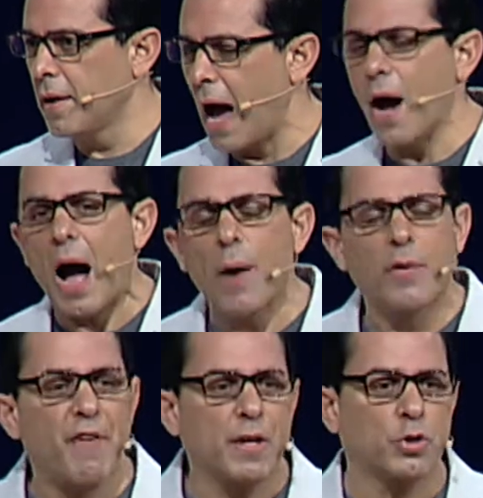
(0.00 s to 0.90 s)
I, I
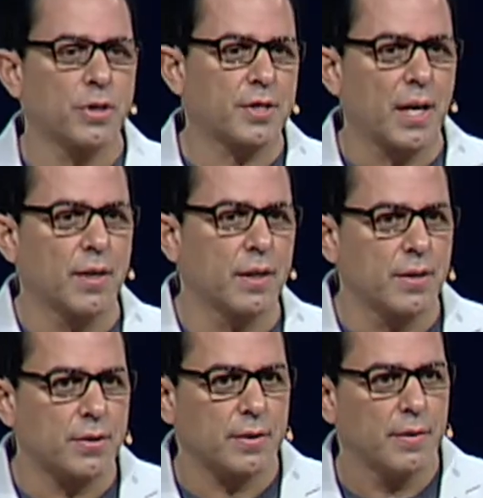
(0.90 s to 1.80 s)
would venture to say
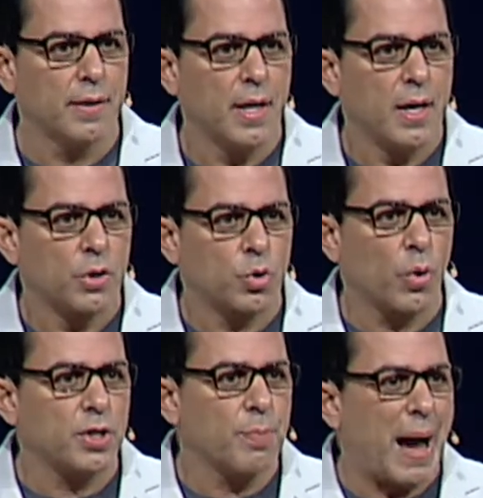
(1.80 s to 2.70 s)
this
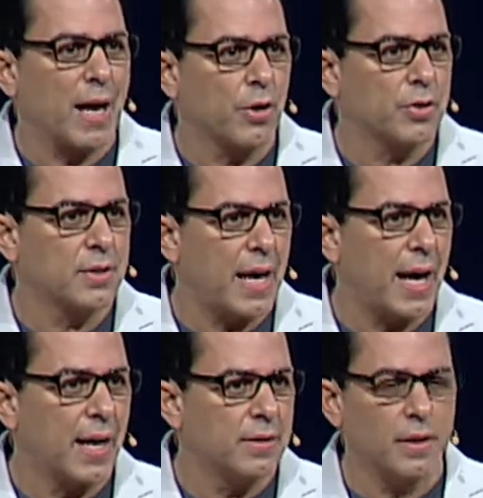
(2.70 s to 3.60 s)
Joyce Meyer's
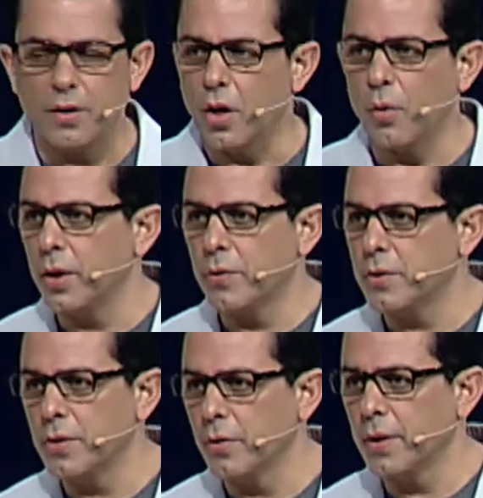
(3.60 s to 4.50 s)
dad didn't know what he
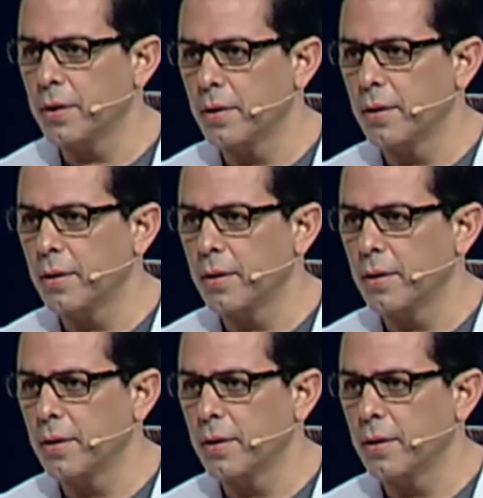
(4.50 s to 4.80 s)
was doing.